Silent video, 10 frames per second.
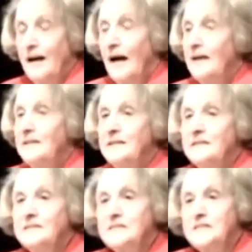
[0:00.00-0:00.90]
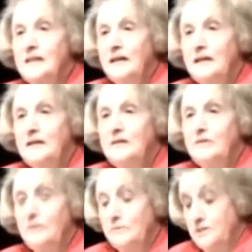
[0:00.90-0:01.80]
I didn't see any
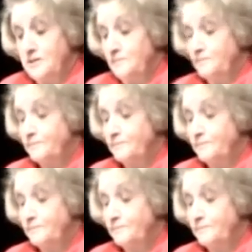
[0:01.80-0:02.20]
heroes.